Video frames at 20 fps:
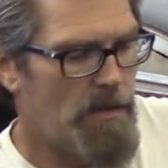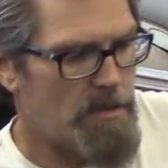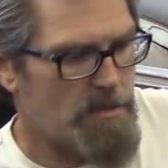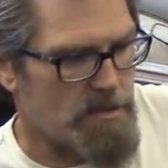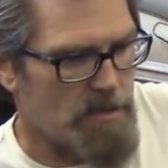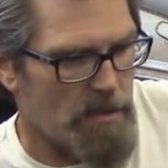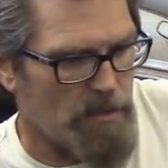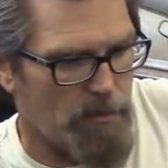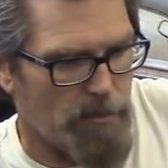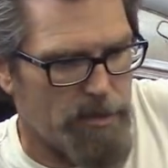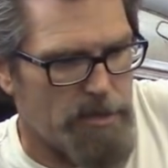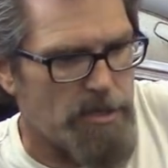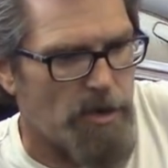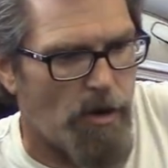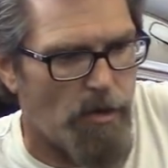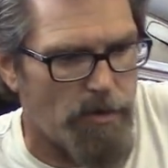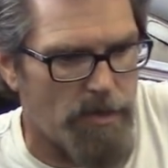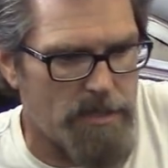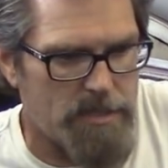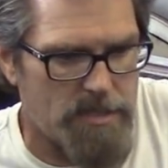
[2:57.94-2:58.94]
It's not that we
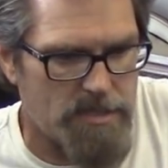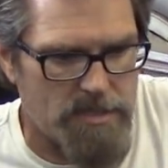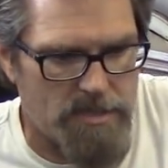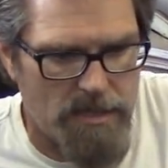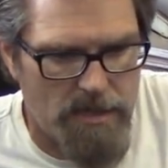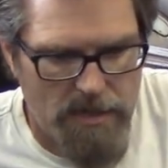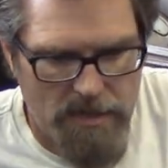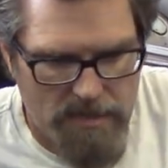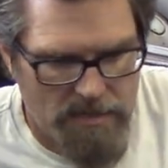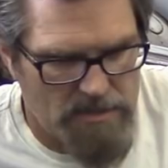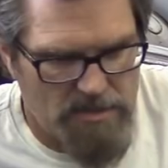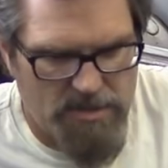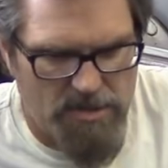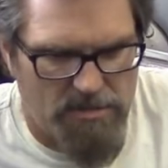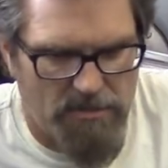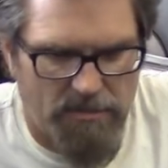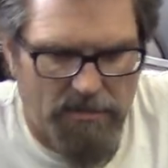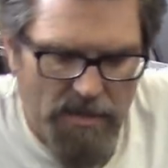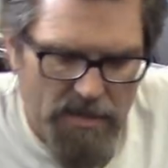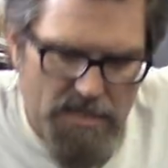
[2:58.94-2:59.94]
don't, it's just
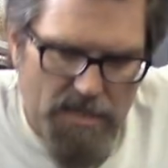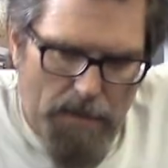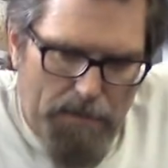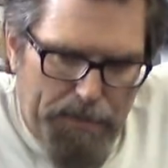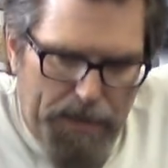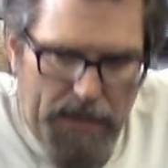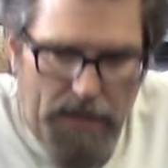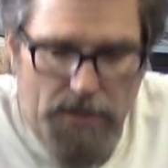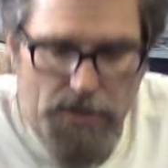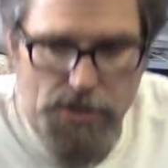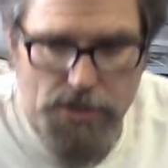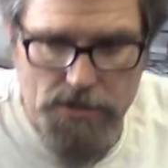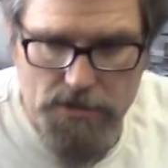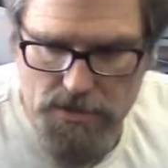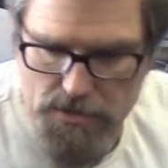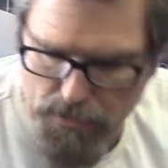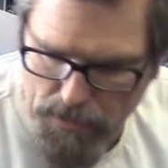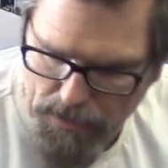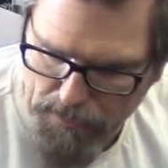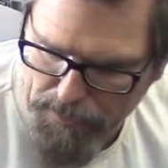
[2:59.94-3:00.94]
certain things I pick and
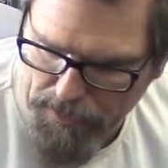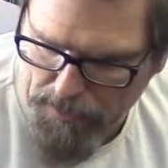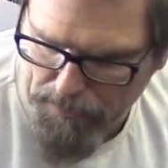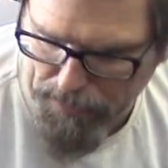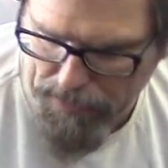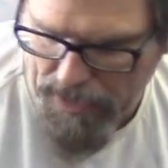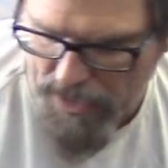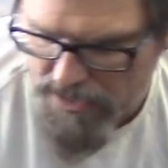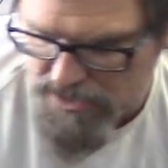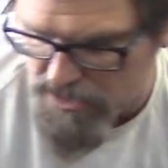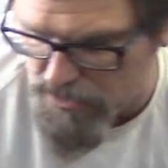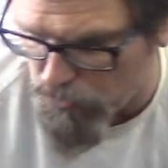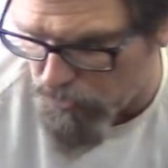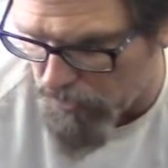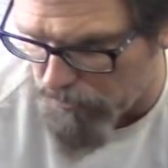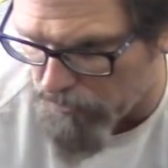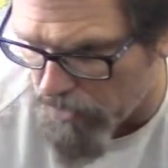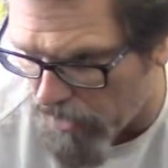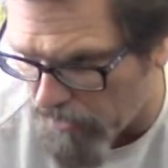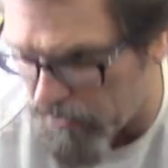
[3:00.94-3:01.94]
choose what I'm going to blast and what
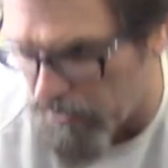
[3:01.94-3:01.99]
I'm not